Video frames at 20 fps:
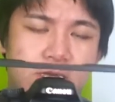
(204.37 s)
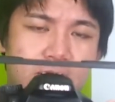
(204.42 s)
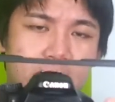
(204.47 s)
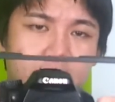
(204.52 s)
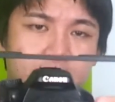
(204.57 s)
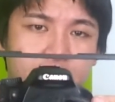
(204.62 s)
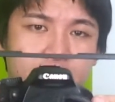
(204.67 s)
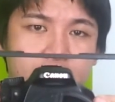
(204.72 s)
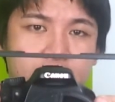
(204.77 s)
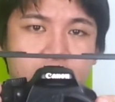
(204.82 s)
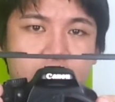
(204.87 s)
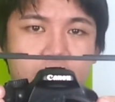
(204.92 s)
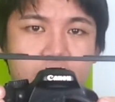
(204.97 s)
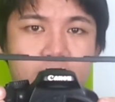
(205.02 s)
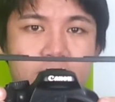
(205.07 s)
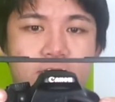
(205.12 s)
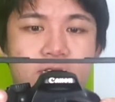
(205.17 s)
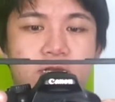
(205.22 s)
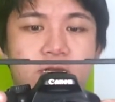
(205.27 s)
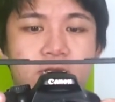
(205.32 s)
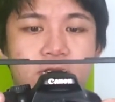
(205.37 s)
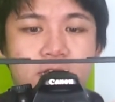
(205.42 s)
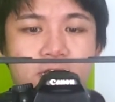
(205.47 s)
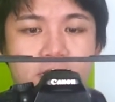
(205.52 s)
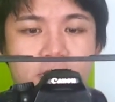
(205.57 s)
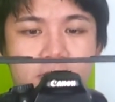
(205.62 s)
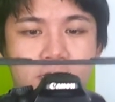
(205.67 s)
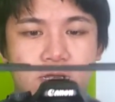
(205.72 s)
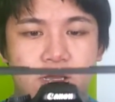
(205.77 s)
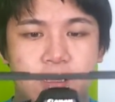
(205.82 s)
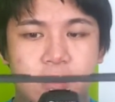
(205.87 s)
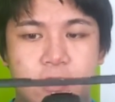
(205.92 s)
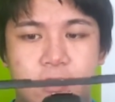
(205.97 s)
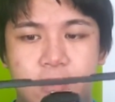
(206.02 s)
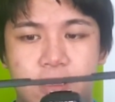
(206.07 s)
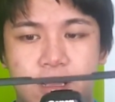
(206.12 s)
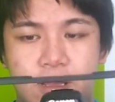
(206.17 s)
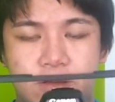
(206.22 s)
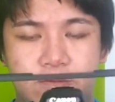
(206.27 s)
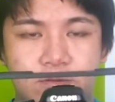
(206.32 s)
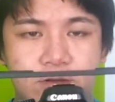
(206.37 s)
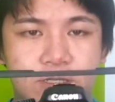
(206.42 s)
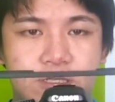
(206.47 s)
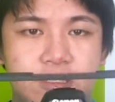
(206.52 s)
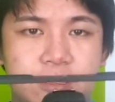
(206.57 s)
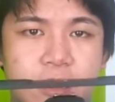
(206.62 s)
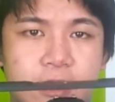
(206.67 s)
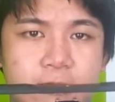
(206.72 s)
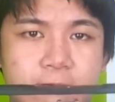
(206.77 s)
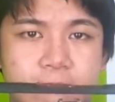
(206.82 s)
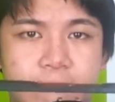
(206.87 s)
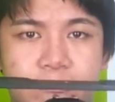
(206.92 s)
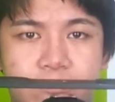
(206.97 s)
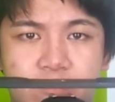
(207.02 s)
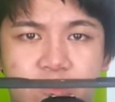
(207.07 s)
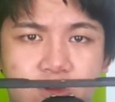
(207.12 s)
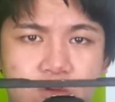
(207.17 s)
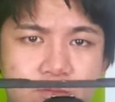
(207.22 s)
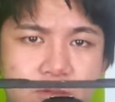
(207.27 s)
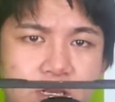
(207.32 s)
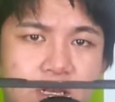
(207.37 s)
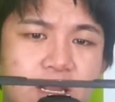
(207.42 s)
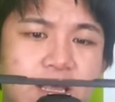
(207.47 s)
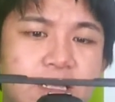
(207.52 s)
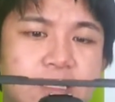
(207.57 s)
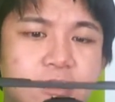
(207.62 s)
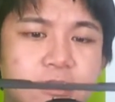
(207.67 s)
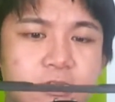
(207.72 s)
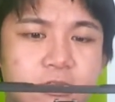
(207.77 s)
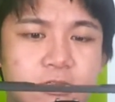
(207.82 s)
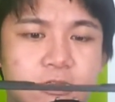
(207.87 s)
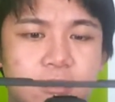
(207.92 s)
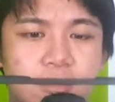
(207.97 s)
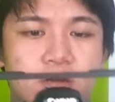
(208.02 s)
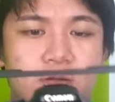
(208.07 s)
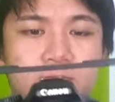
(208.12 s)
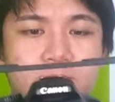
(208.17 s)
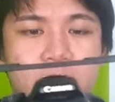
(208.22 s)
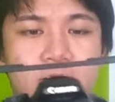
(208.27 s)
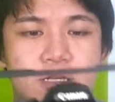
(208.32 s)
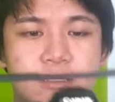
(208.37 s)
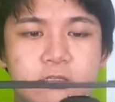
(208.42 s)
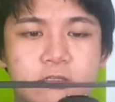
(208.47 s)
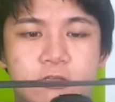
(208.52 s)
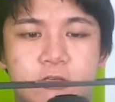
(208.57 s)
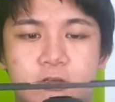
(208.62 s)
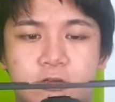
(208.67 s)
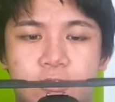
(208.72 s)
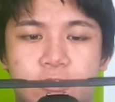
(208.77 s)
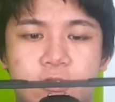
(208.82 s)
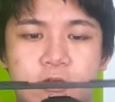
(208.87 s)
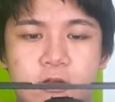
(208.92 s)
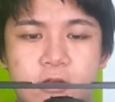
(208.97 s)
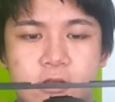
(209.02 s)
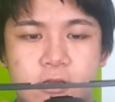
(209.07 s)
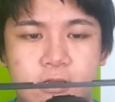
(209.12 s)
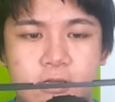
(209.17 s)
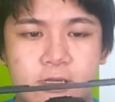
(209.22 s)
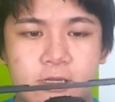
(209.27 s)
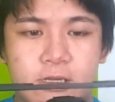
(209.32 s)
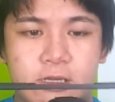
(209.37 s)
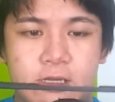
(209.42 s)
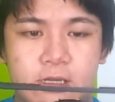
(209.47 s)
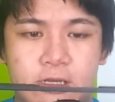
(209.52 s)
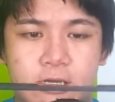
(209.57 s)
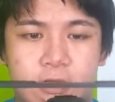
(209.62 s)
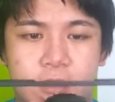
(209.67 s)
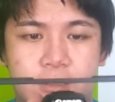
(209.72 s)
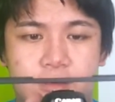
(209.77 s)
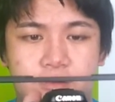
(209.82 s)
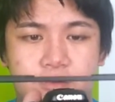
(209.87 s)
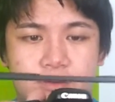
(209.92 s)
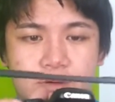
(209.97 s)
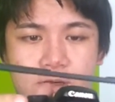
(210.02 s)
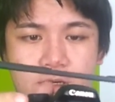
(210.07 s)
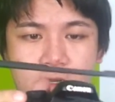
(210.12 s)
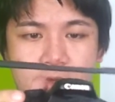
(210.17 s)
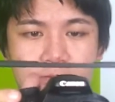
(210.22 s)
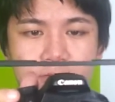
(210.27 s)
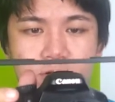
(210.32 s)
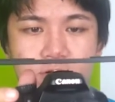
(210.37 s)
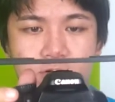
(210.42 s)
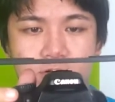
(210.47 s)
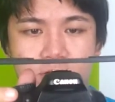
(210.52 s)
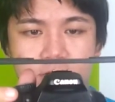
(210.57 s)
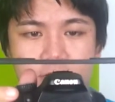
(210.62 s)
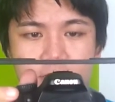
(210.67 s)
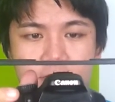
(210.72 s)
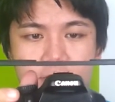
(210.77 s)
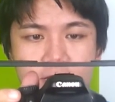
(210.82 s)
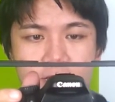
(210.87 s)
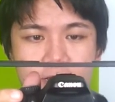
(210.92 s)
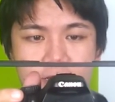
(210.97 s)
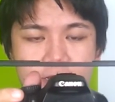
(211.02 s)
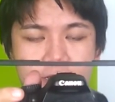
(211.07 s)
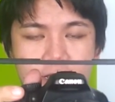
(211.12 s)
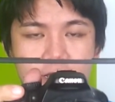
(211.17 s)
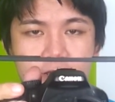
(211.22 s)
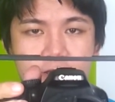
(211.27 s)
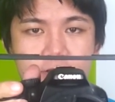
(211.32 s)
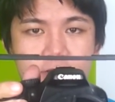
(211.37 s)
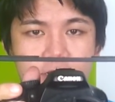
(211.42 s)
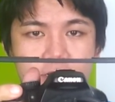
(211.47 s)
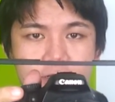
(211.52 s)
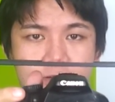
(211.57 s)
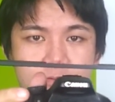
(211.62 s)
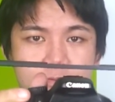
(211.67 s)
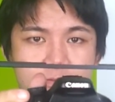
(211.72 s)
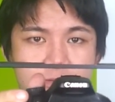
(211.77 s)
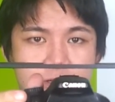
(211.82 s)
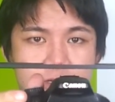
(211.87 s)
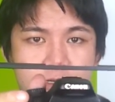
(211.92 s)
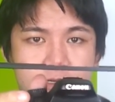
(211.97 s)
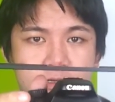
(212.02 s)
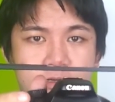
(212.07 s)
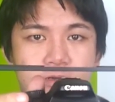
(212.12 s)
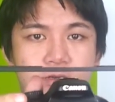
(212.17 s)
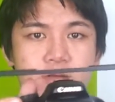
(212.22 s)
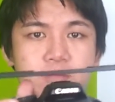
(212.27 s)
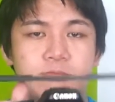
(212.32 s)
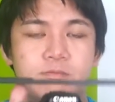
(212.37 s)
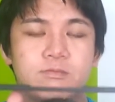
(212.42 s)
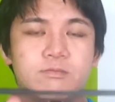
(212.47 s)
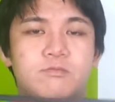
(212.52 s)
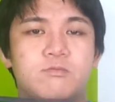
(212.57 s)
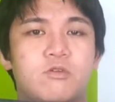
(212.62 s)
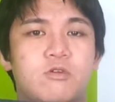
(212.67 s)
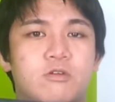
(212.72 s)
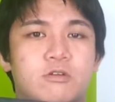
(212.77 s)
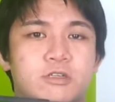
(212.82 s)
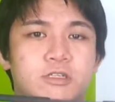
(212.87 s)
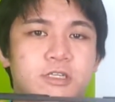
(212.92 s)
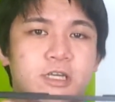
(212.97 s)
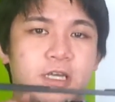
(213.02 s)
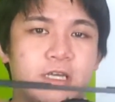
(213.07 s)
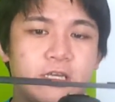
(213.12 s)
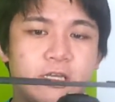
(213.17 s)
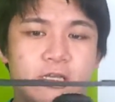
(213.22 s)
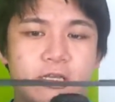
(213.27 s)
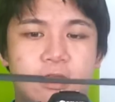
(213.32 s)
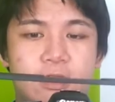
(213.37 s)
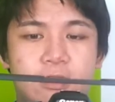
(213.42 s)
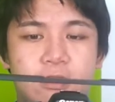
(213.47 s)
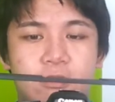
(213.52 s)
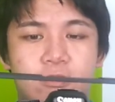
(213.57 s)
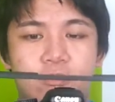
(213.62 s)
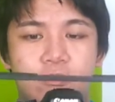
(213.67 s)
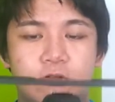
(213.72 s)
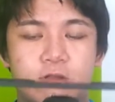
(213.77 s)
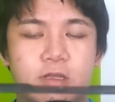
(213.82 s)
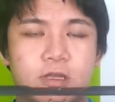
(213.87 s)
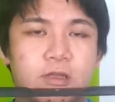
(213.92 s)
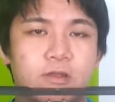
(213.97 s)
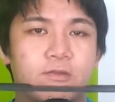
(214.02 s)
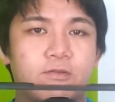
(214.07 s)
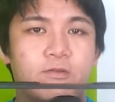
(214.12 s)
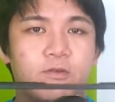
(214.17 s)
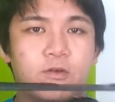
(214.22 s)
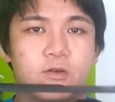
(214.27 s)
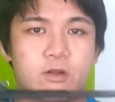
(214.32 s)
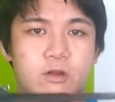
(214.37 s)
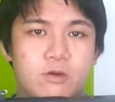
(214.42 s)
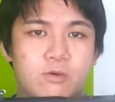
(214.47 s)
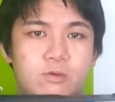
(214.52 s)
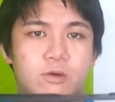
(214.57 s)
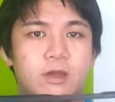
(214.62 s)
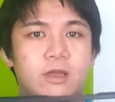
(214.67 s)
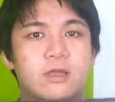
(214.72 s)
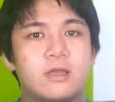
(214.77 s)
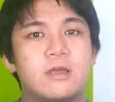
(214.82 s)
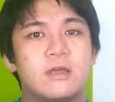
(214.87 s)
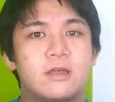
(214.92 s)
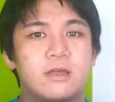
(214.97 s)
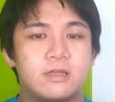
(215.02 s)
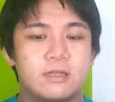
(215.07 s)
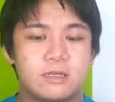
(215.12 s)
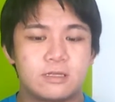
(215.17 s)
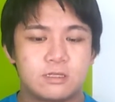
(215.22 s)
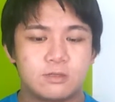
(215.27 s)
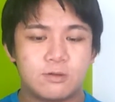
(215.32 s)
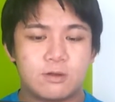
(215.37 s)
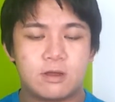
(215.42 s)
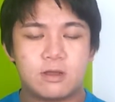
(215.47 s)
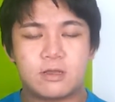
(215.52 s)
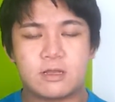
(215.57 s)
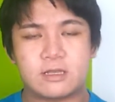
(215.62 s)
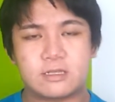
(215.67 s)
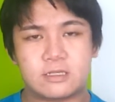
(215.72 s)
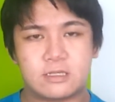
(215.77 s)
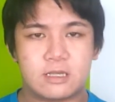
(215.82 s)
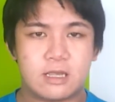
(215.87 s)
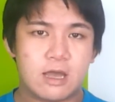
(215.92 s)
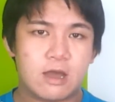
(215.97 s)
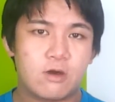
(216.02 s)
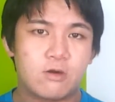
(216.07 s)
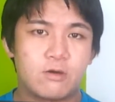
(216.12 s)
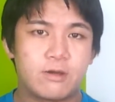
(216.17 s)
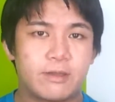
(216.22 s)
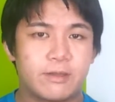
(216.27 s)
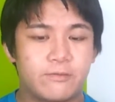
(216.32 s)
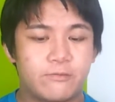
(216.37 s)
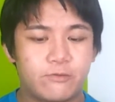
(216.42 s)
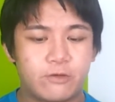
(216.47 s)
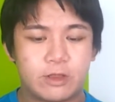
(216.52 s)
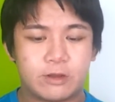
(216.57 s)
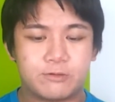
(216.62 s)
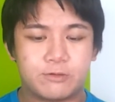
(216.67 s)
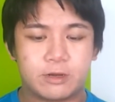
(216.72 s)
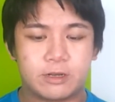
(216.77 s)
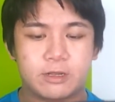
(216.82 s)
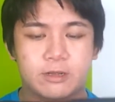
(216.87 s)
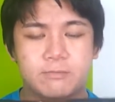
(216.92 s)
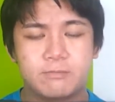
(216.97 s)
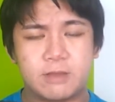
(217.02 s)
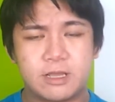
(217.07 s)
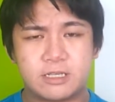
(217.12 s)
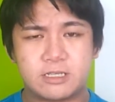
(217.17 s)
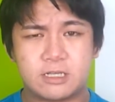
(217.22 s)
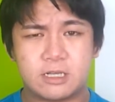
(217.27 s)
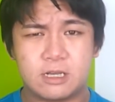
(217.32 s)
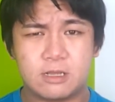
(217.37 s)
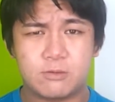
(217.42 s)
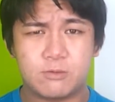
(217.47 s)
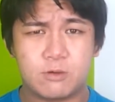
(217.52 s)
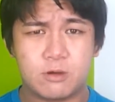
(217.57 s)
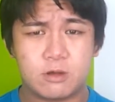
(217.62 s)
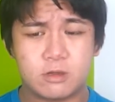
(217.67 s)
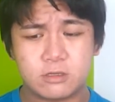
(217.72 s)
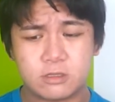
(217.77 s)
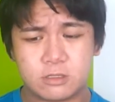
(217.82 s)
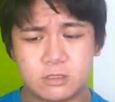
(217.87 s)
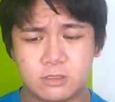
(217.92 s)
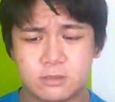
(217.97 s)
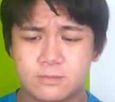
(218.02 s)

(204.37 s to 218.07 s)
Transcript: basically every shake will be lessened compared to here when I'm holding it handheld. It'd be more shaky than holding it further away. That's how a figrig basically works.